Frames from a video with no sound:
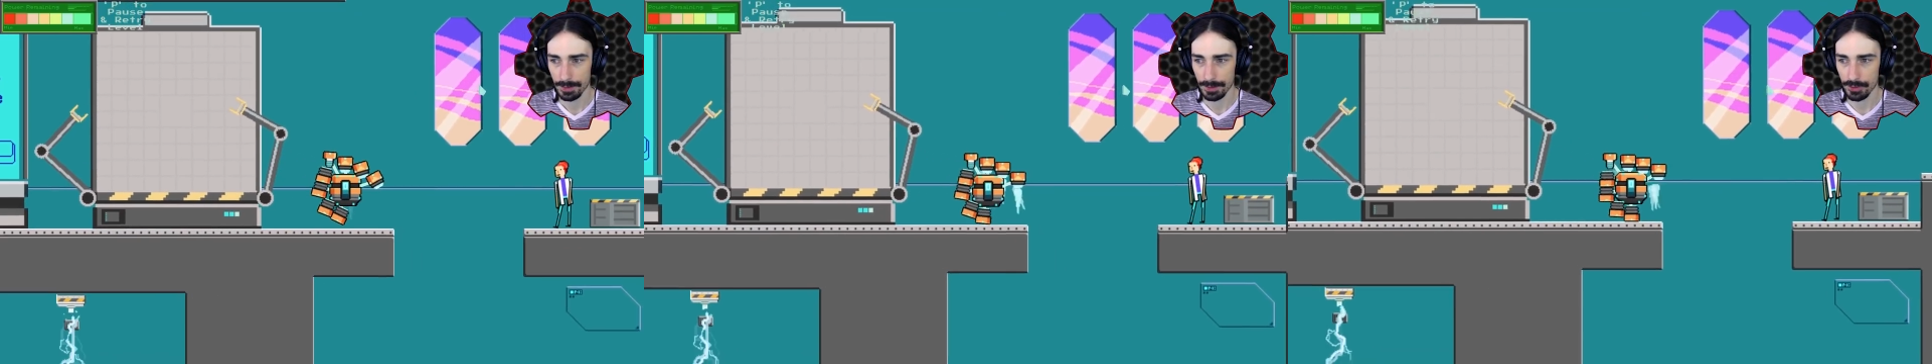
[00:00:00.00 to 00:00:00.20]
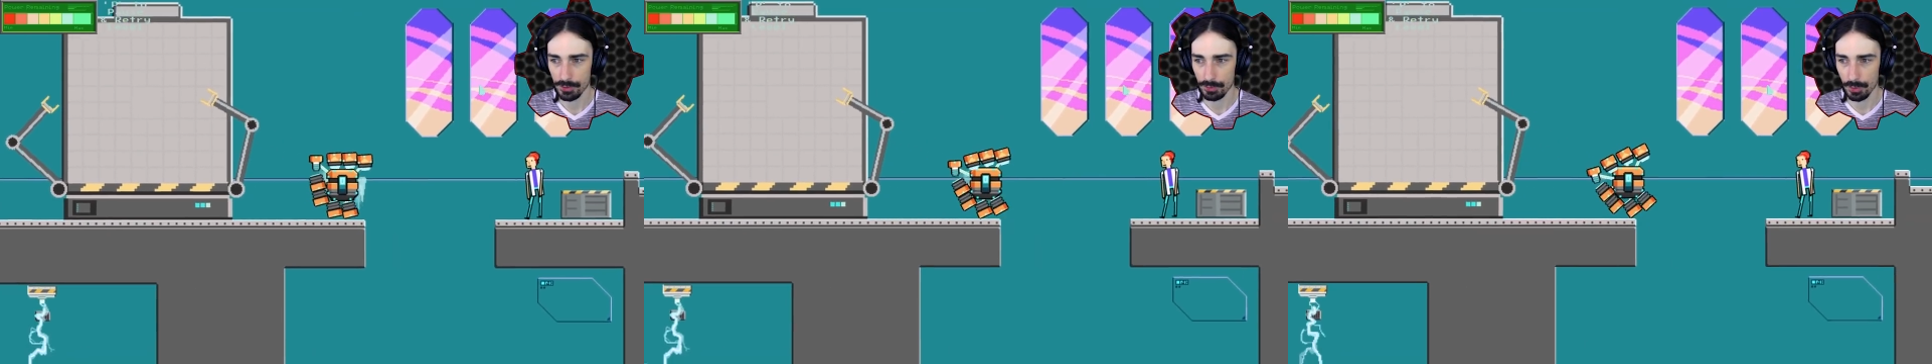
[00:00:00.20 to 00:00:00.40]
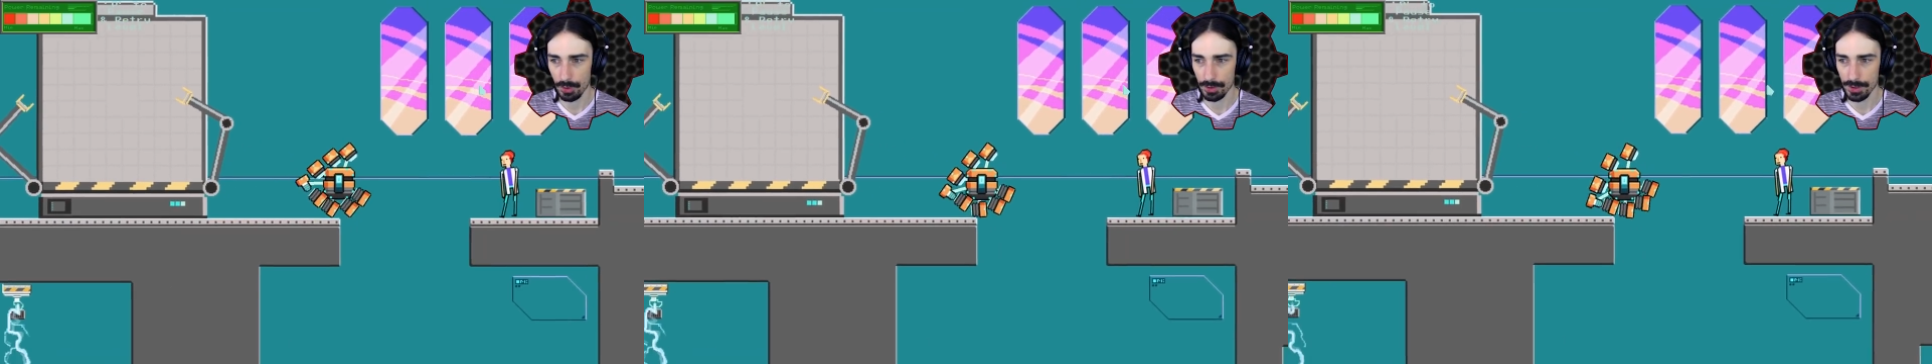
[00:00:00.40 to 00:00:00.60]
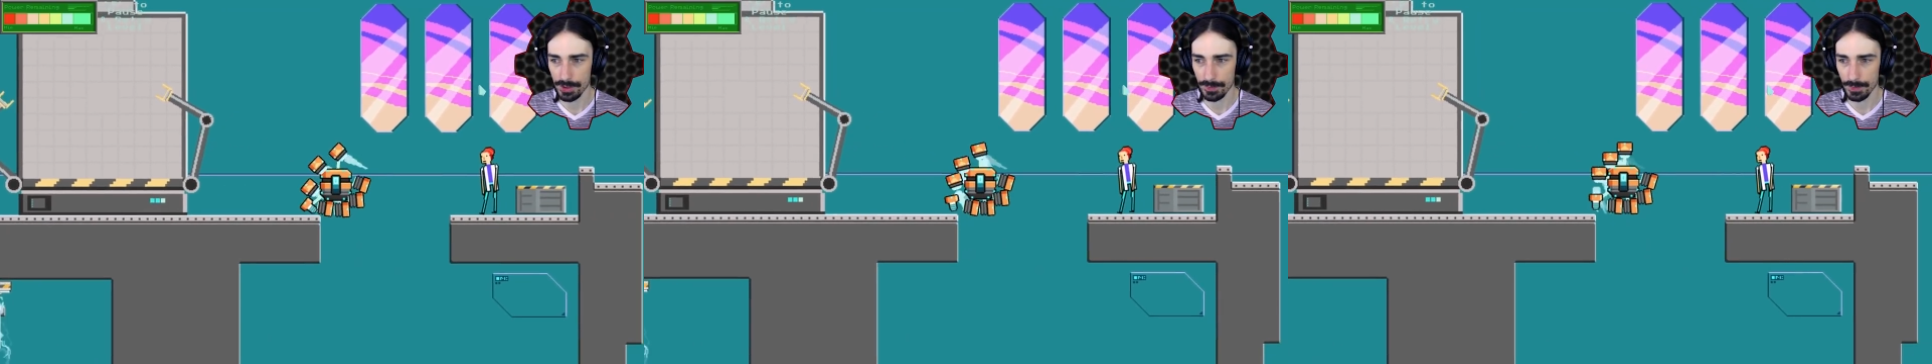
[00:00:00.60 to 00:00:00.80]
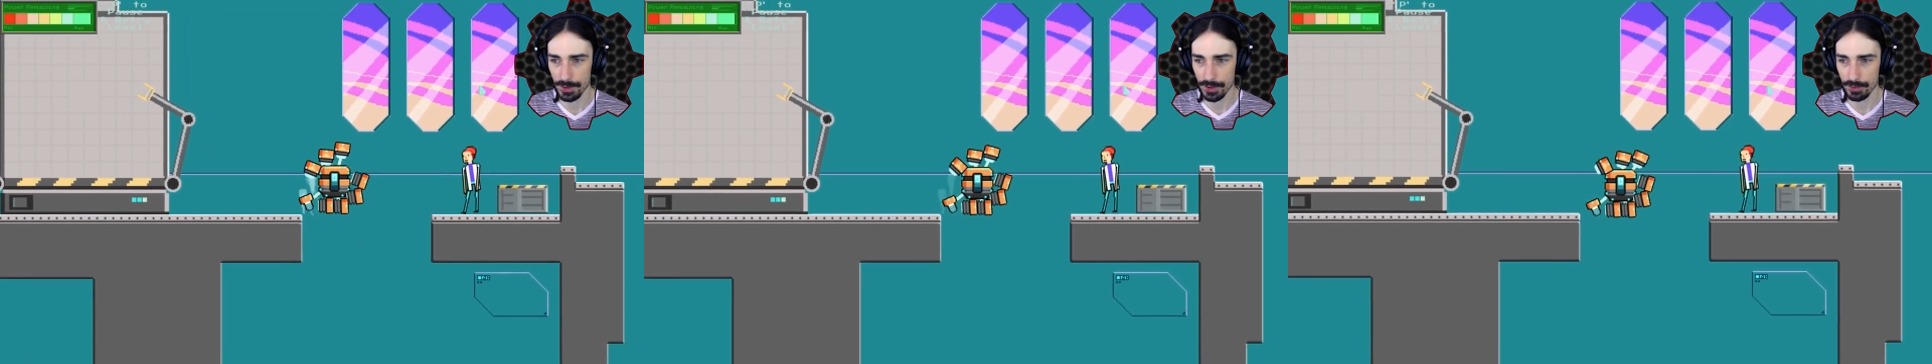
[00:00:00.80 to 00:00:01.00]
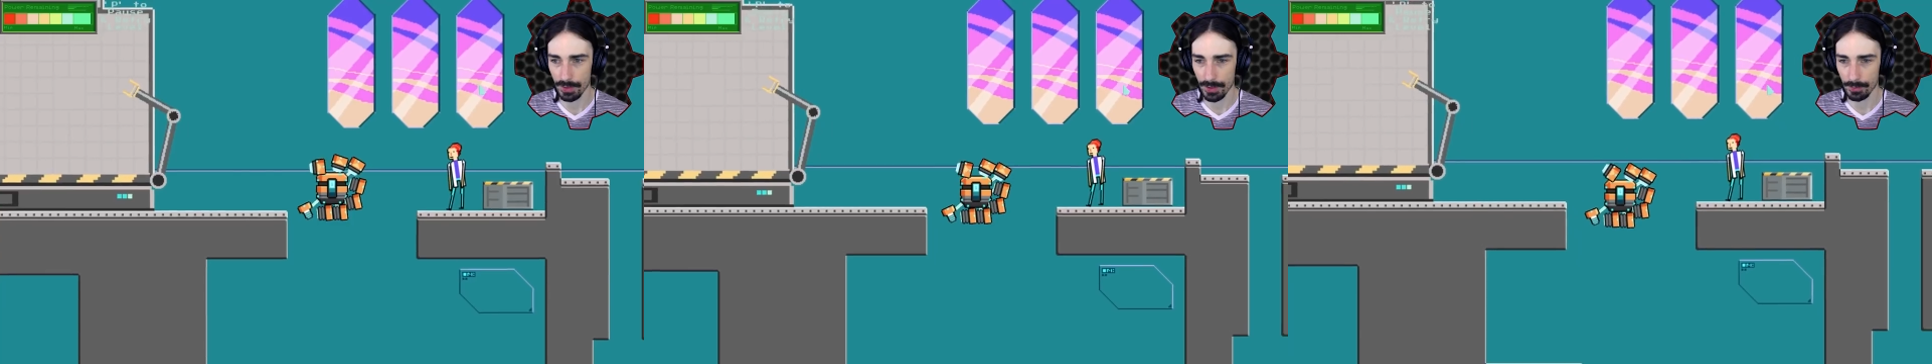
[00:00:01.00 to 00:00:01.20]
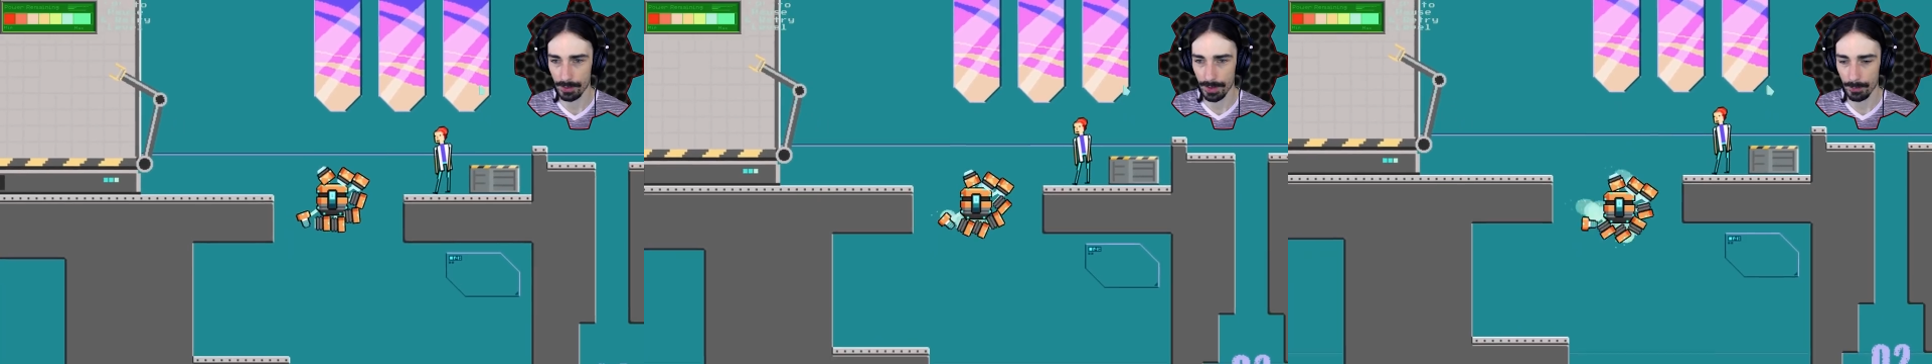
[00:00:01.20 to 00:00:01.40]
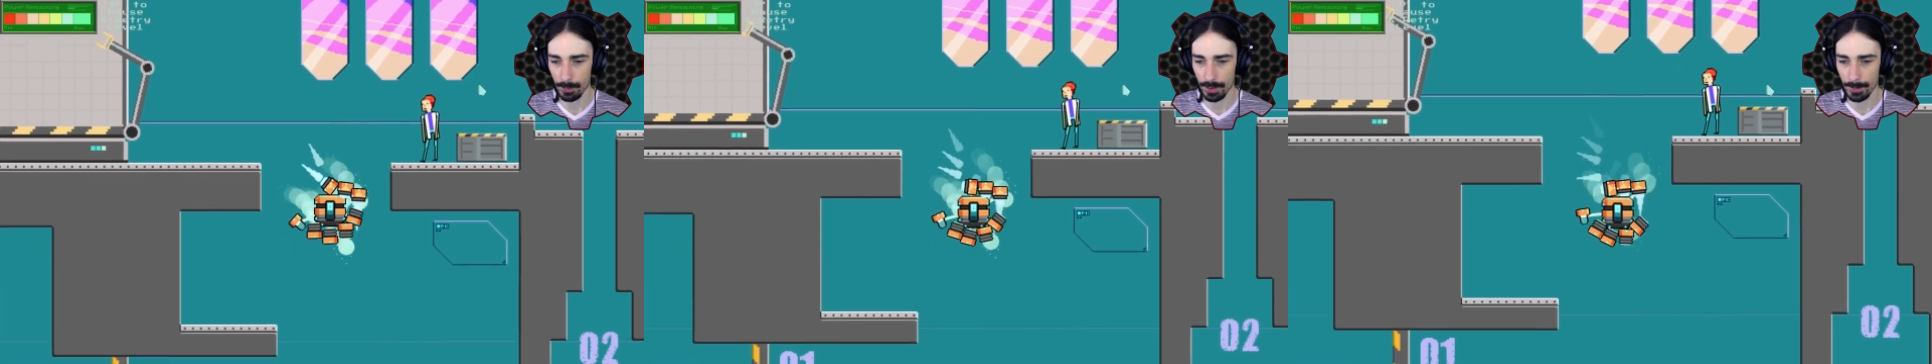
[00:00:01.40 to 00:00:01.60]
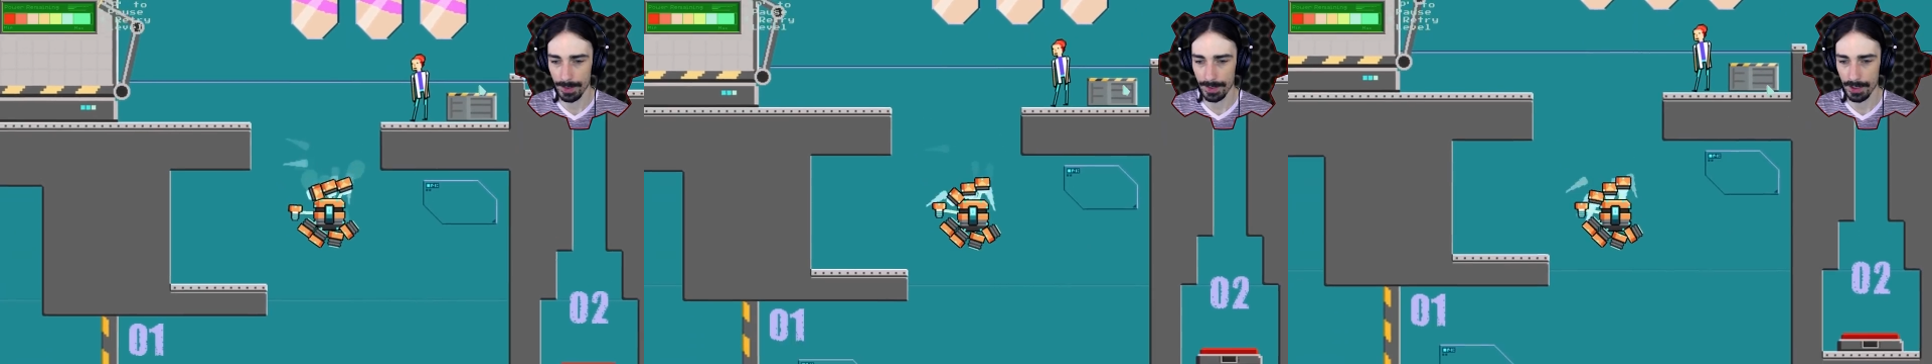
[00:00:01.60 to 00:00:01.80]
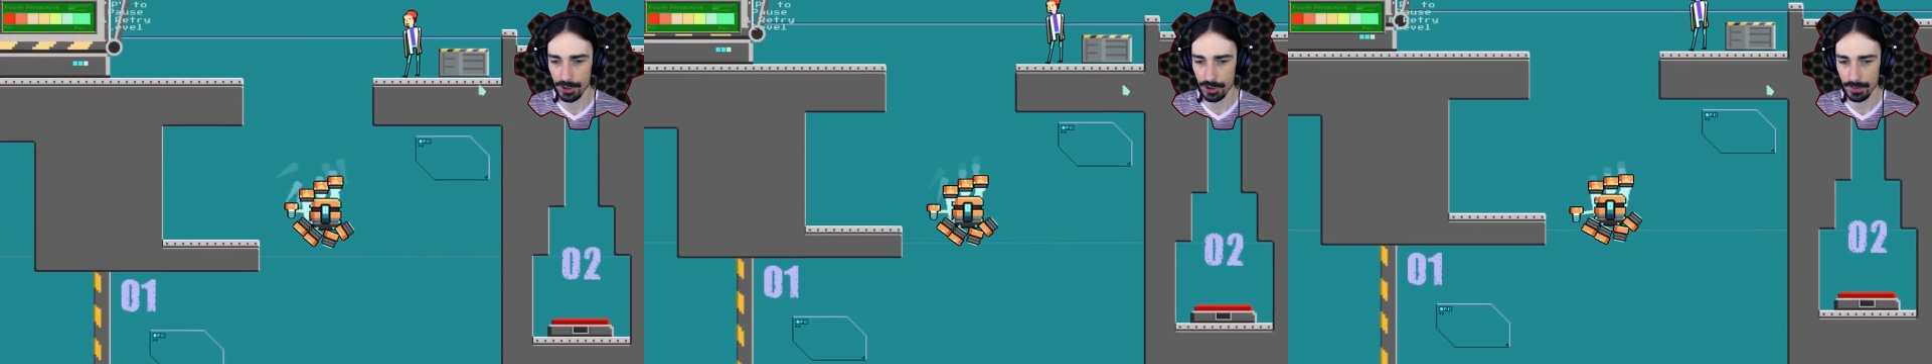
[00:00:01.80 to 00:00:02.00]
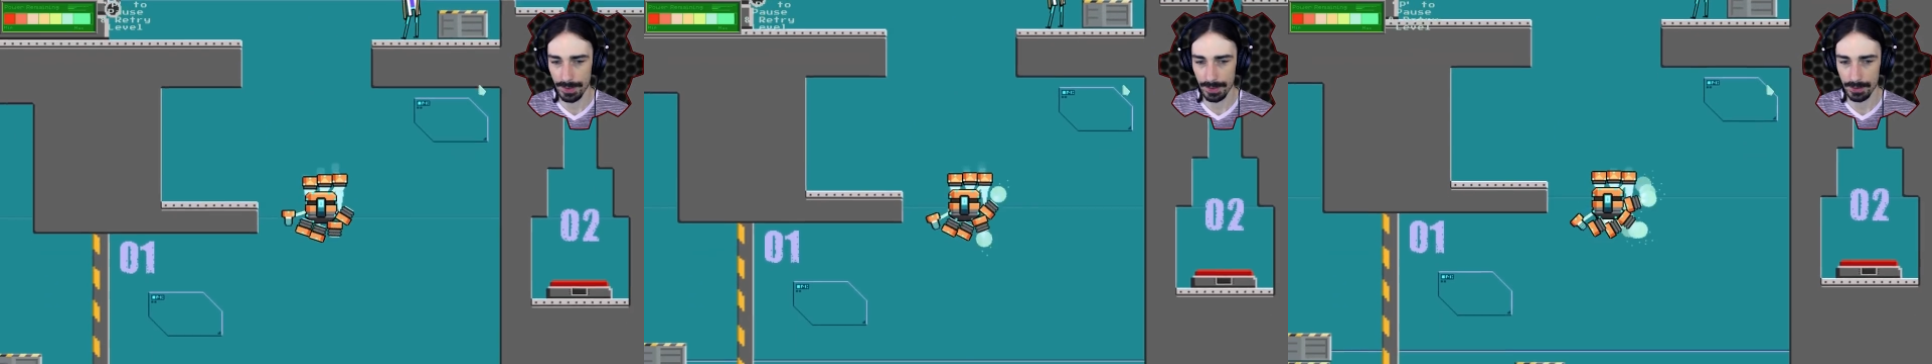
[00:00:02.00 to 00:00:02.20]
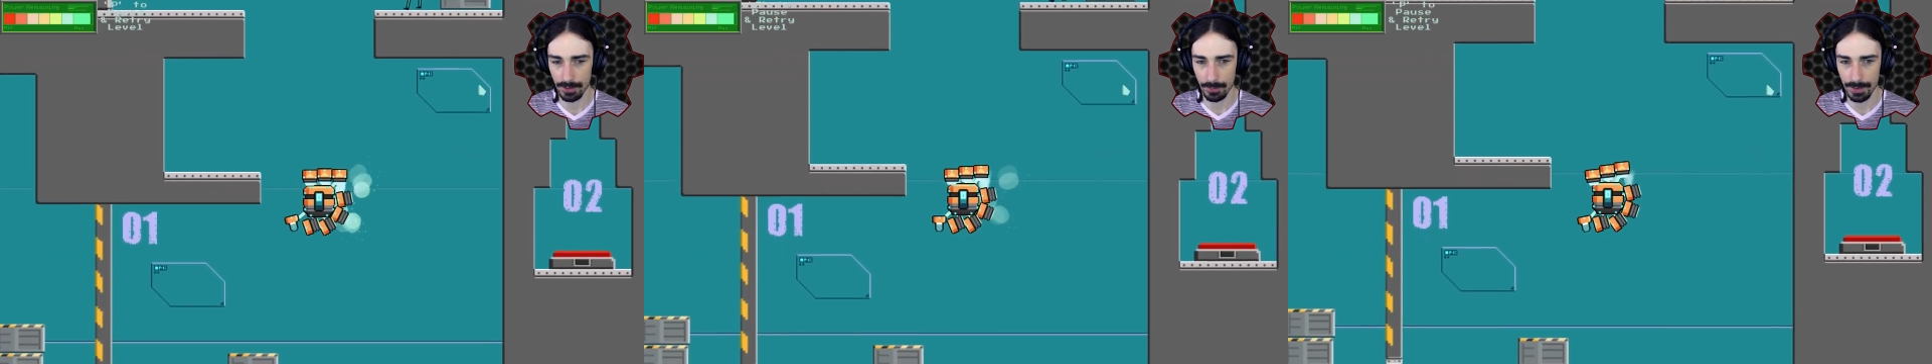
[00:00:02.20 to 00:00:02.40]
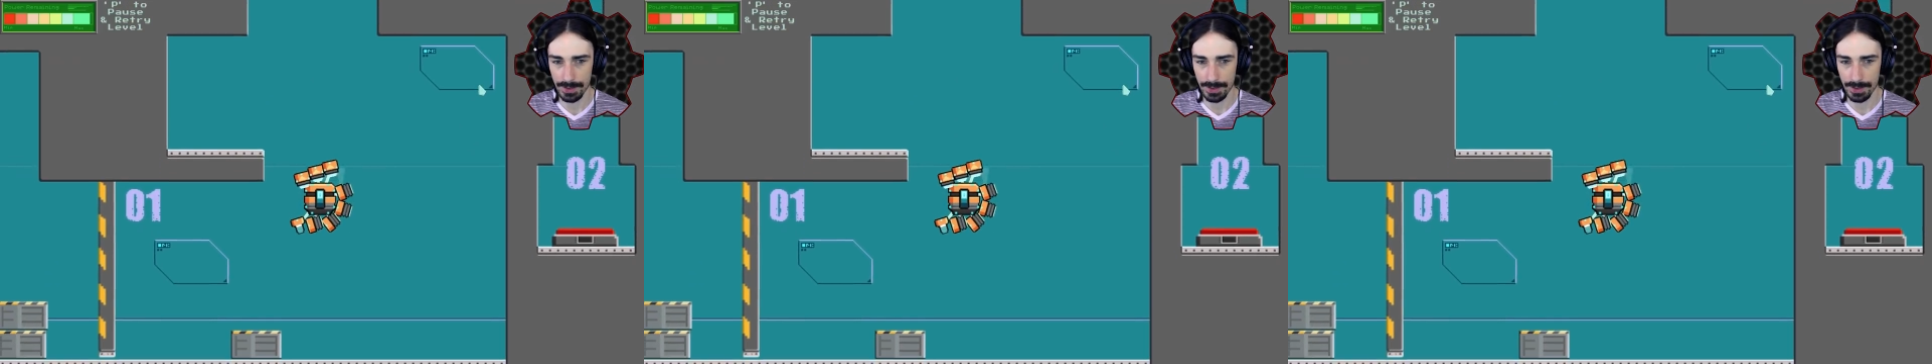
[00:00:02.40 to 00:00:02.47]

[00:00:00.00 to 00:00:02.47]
Control is for the shrink ray. What do I gotta shrink, though?